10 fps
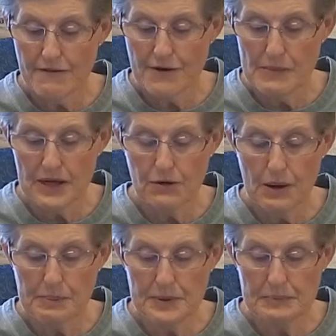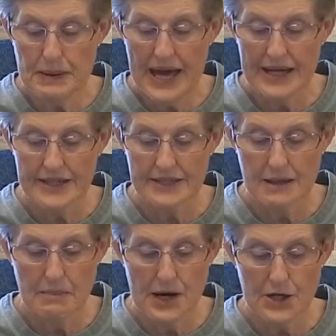from a crumpled packet
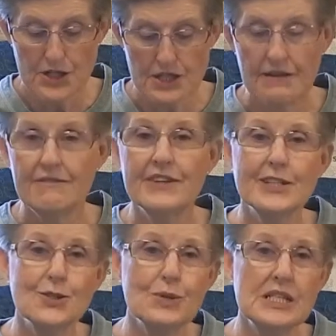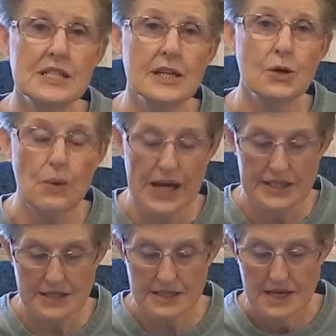marked Victory
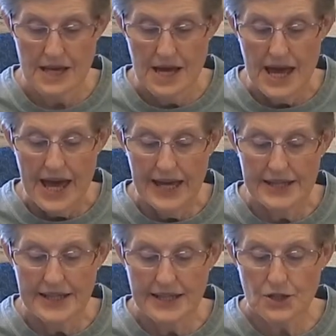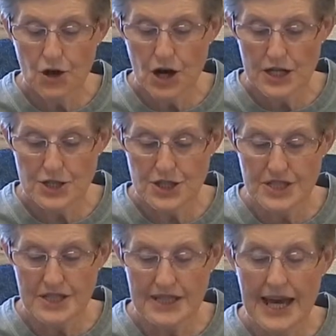Cigarettes and
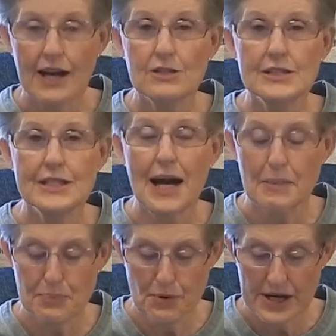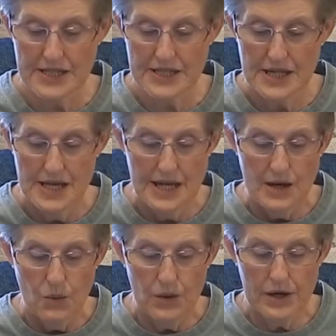incautiously held it upright,
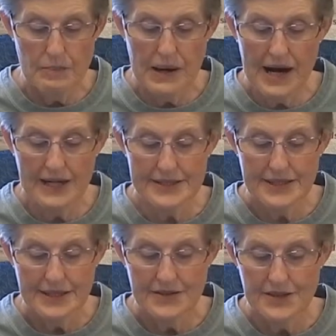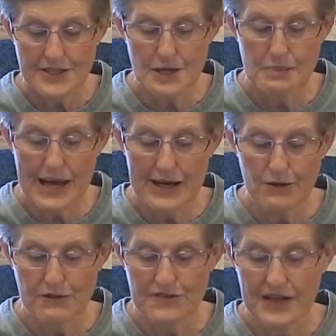whereupon the
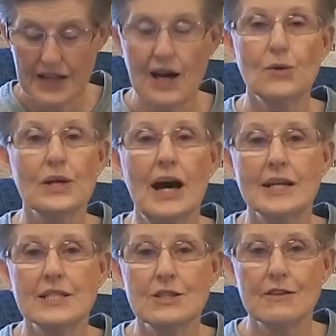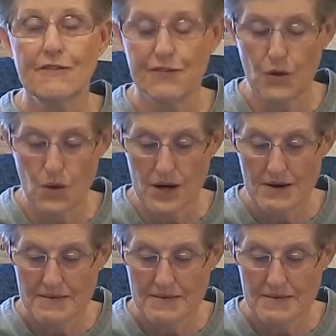tobacco fell out onto the floor.